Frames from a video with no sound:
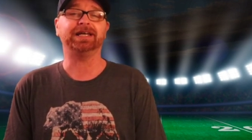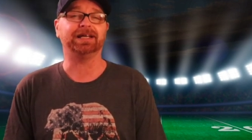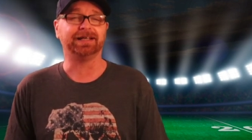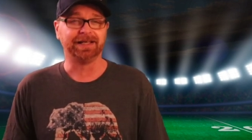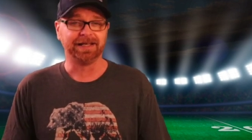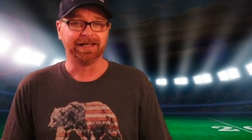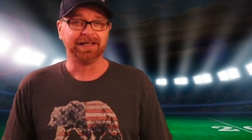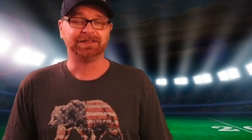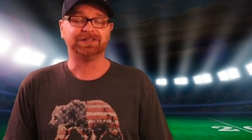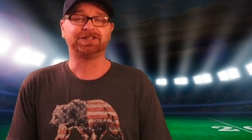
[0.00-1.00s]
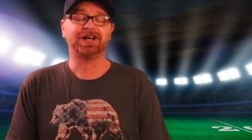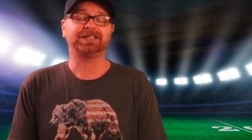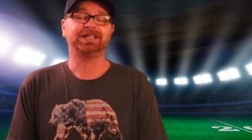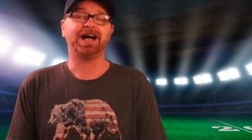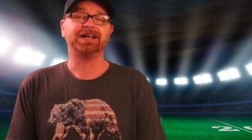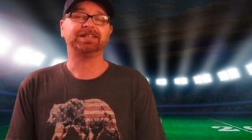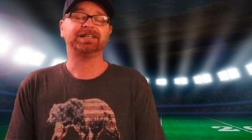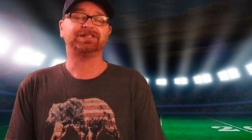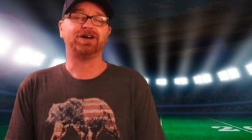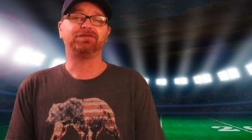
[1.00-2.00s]
And to start the
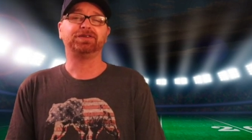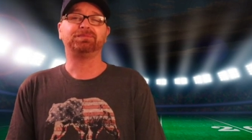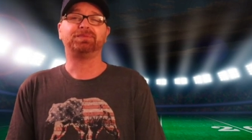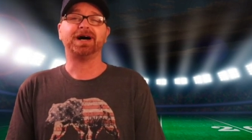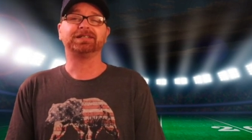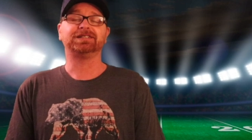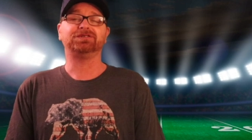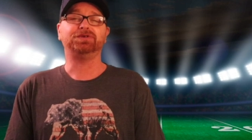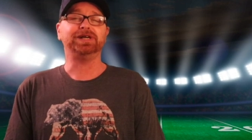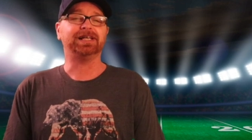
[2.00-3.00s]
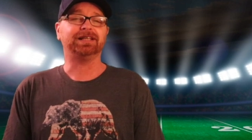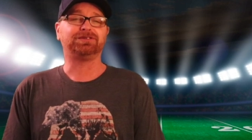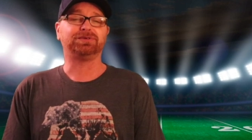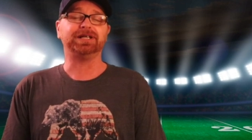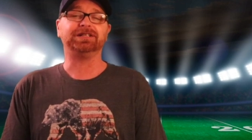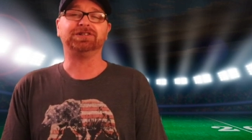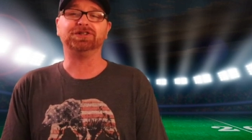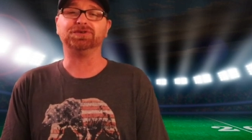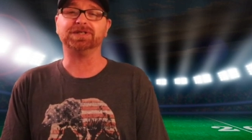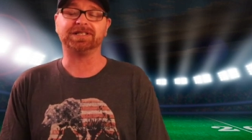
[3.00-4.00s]
contest off with a positive week at 3 and
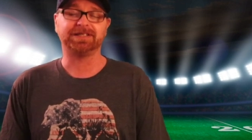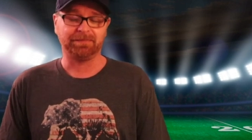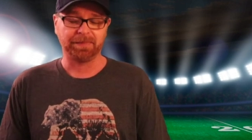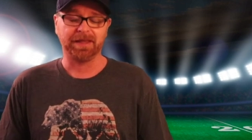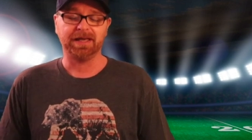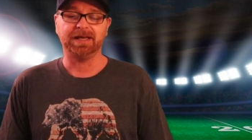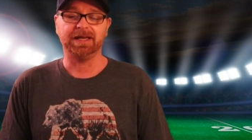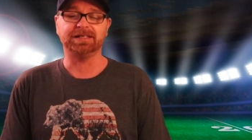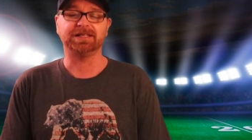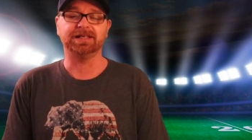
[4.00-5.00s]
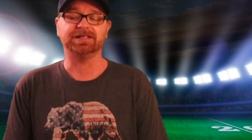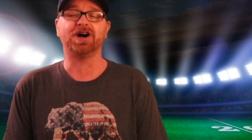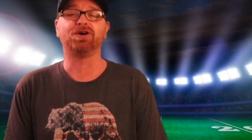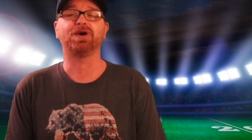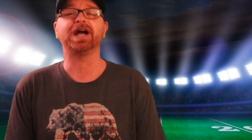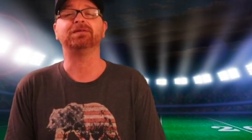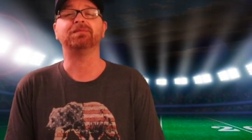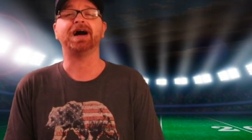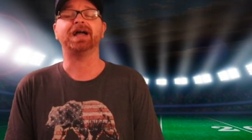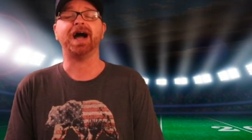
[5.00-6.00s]
2 is, is, is all right in
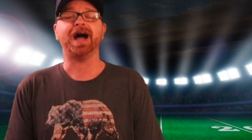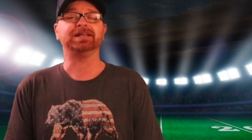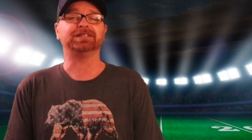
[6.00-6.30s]
my eyes.